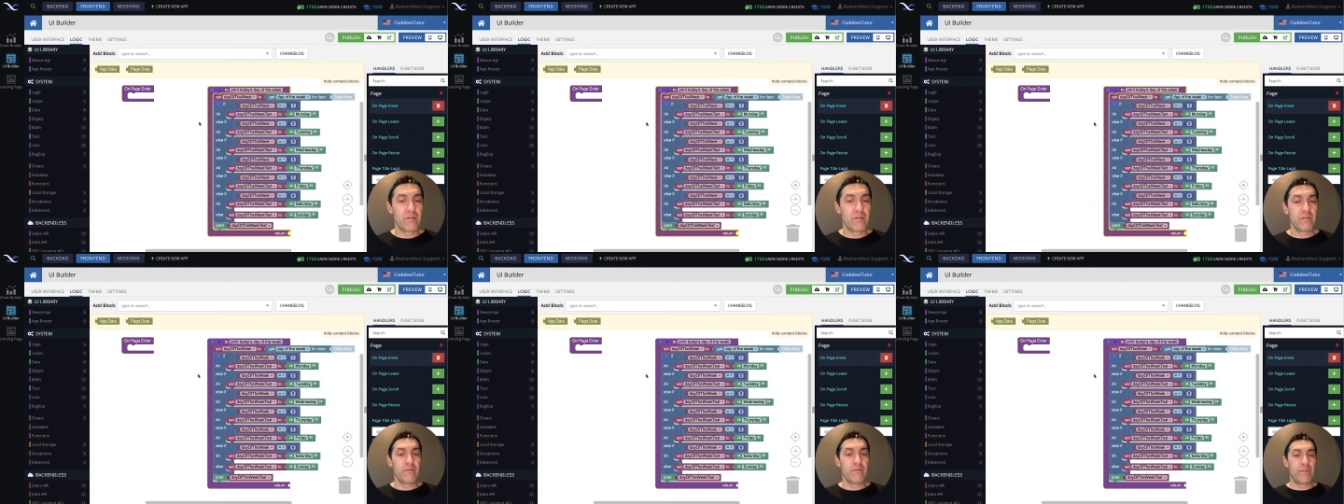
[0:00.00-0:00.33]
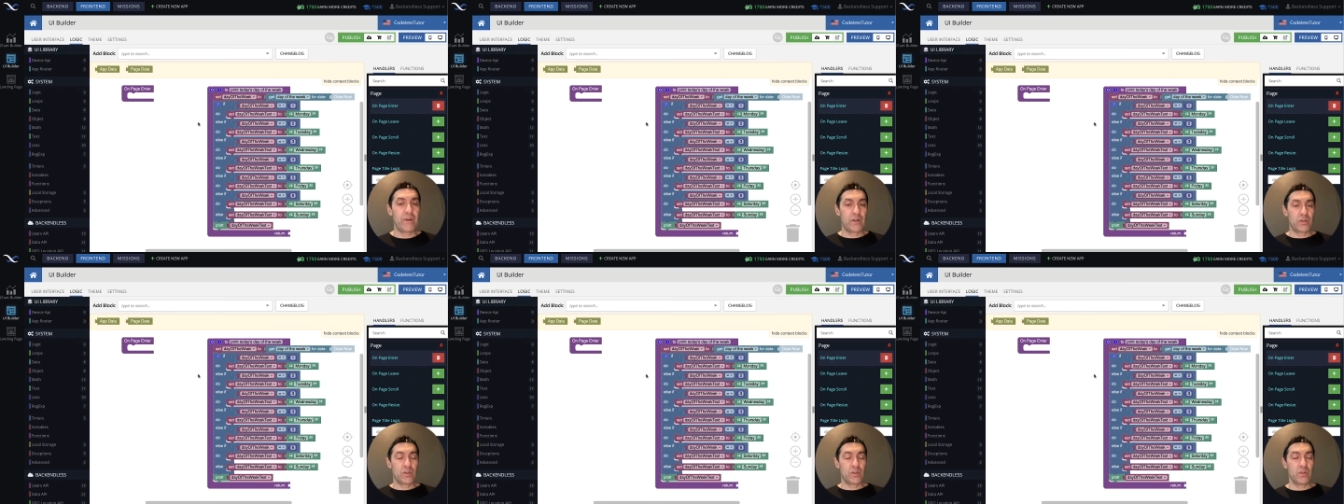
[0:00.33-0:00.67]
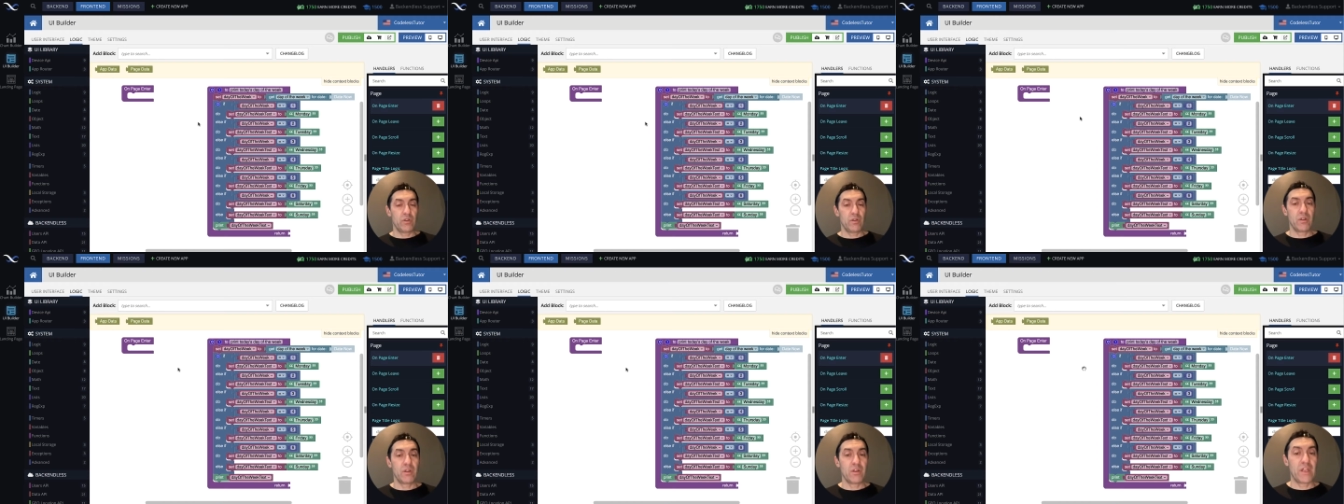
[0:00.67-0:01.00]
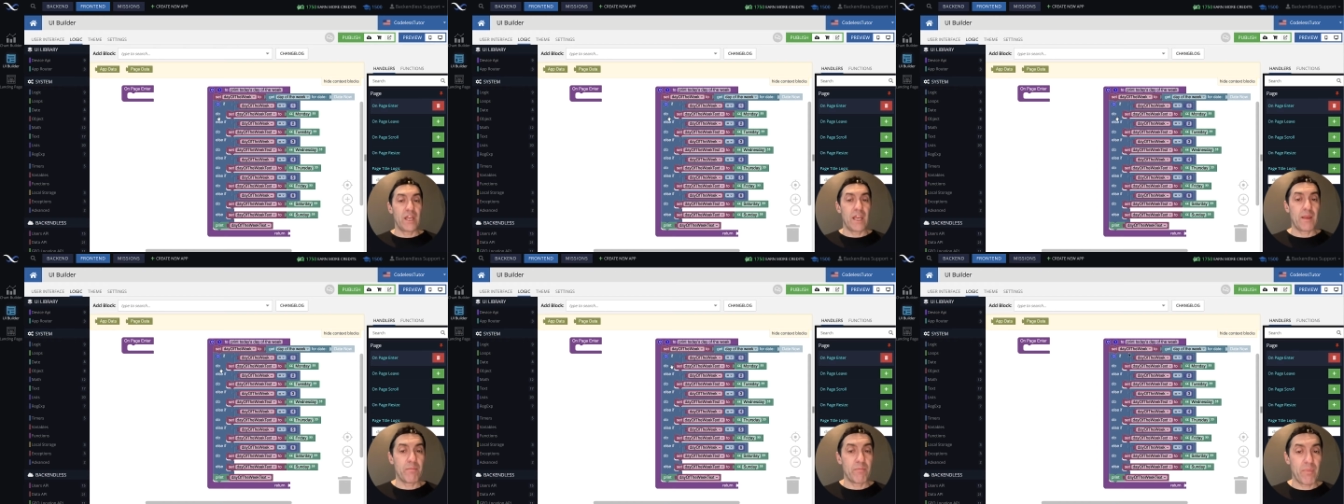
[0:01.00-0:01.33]
function
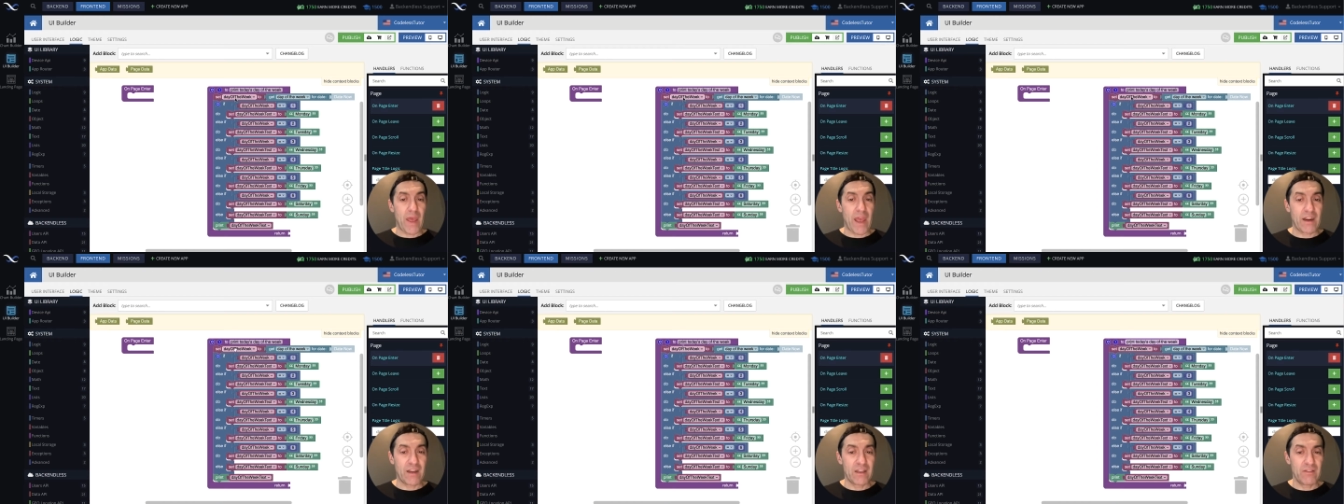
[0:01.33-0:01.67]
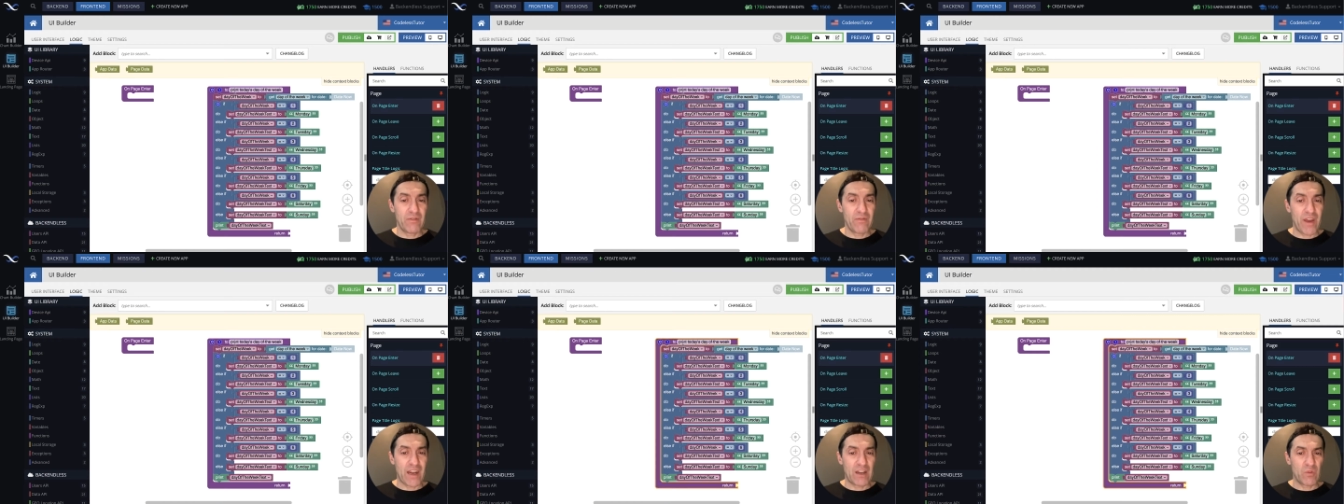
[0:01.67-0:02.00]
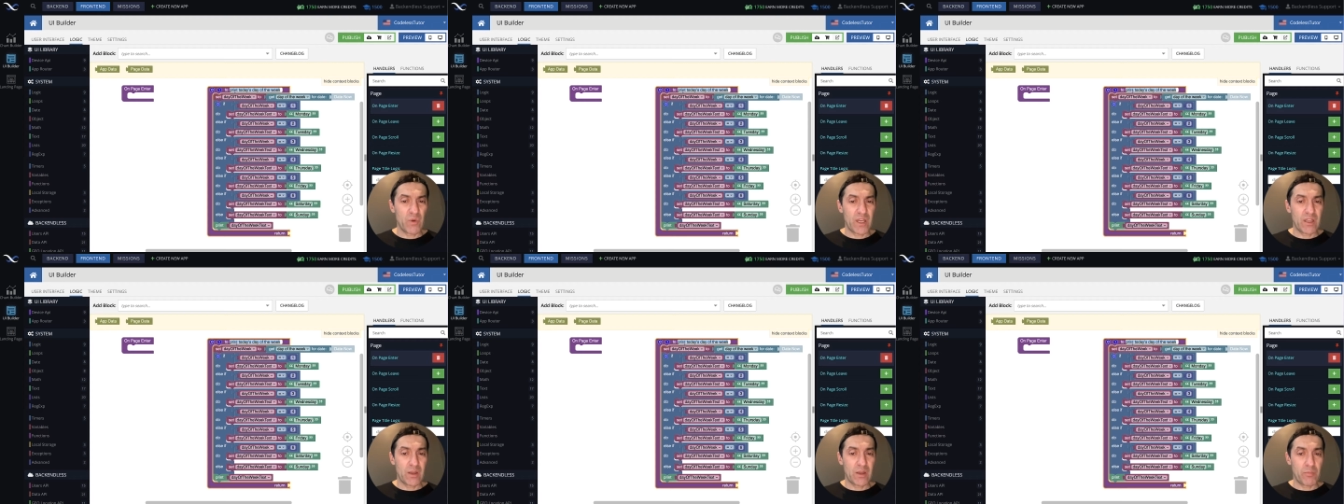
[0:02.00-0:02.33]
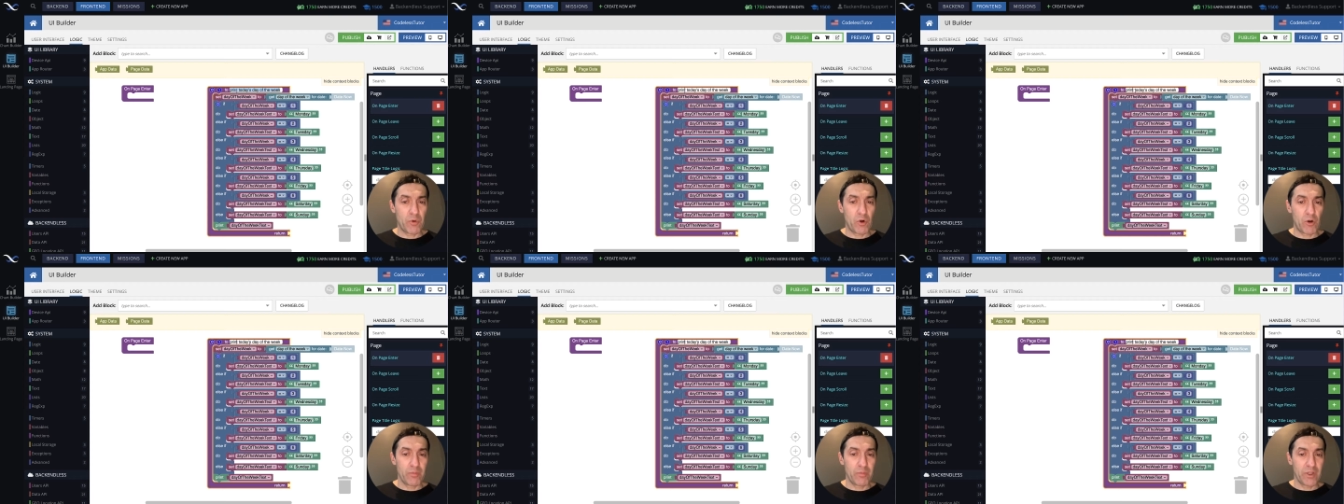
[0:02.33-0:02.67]
name back. In fact, we can uh,
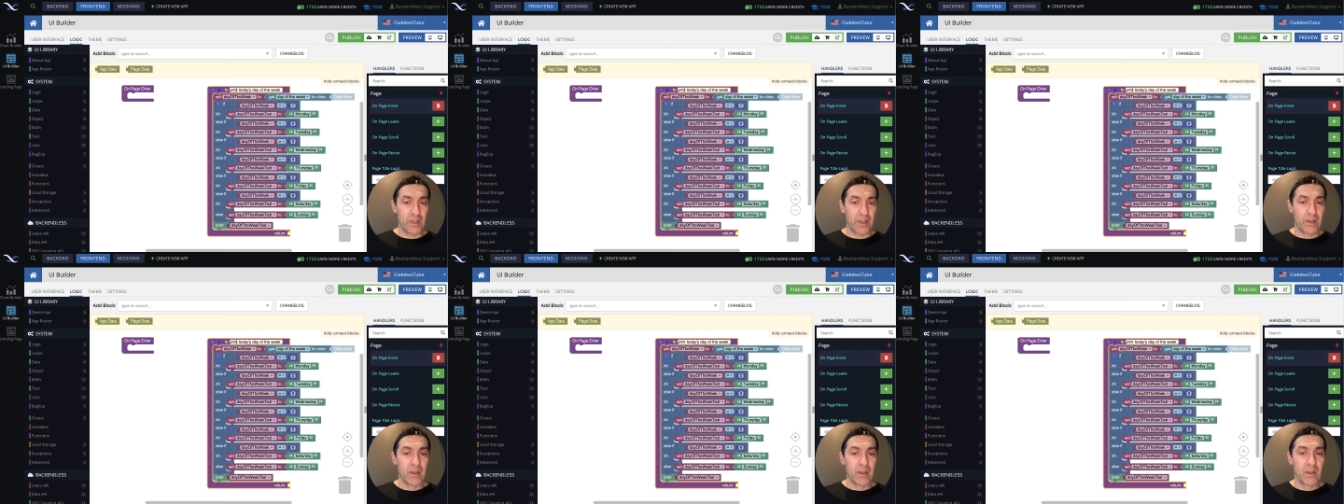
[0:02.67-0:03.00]
probably